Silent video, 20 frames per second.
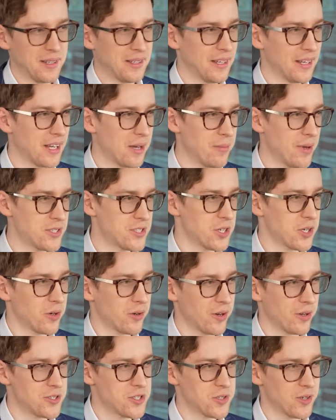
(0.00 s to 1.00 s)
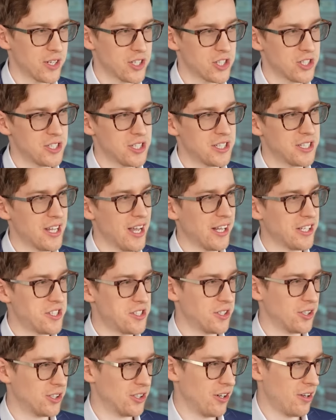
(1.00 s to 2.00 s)
Giga Mexico construction did not
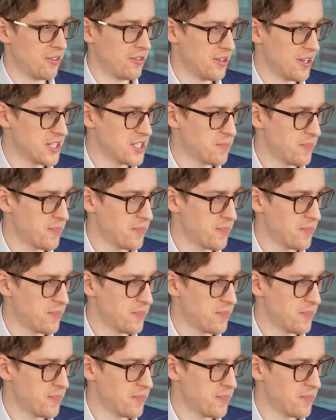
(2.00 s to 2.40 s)
start this